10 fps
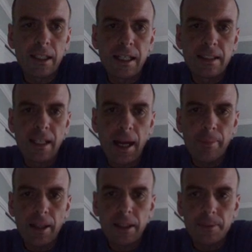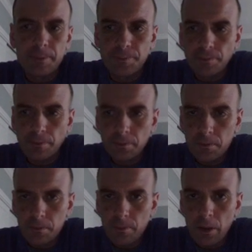on to Epic.
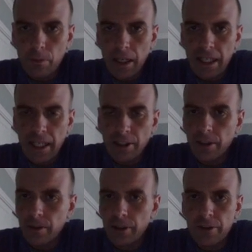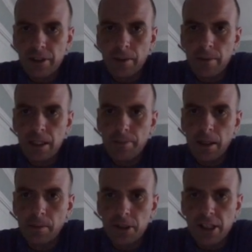Right now you're using Miss
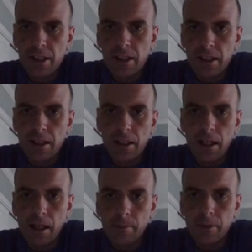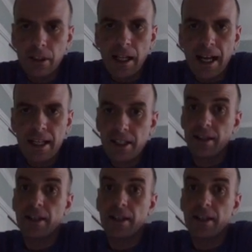Peebles' class,